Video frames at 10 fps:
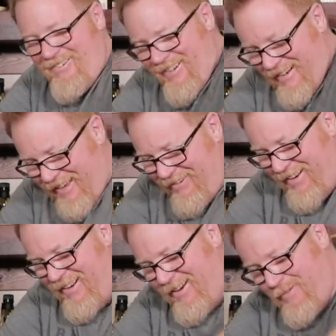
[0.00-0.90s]
They're not giving
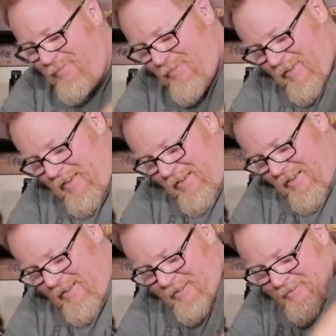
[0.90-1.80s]
it up.
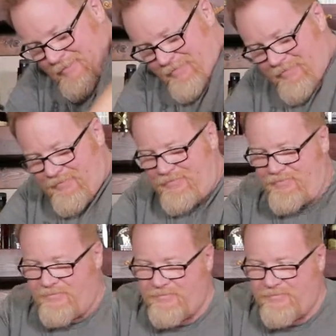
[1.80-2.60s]
Well, can I?